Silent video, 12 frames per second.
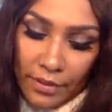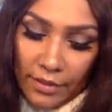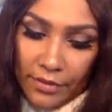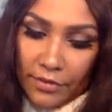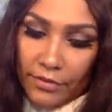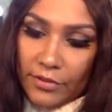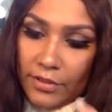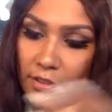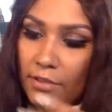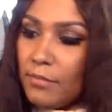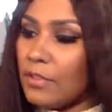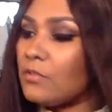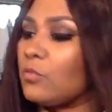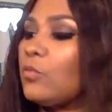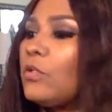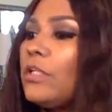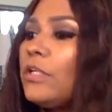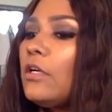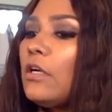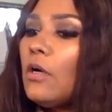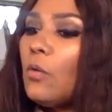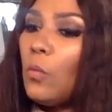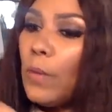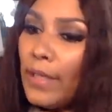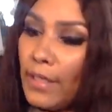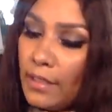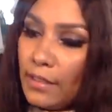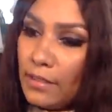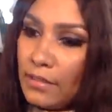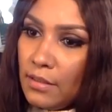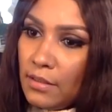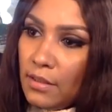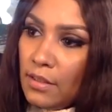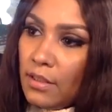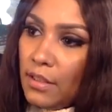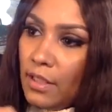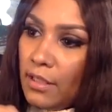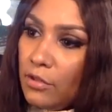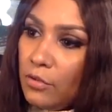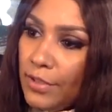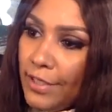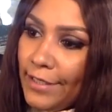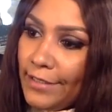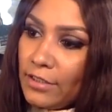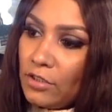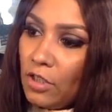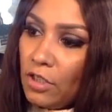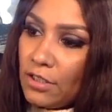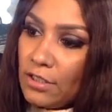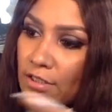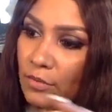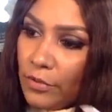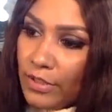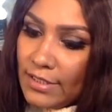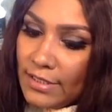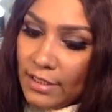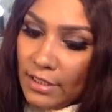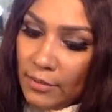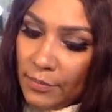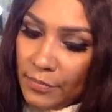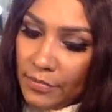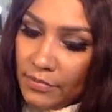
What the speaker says: and there's some that's really awake. And you can't talk to someone asleep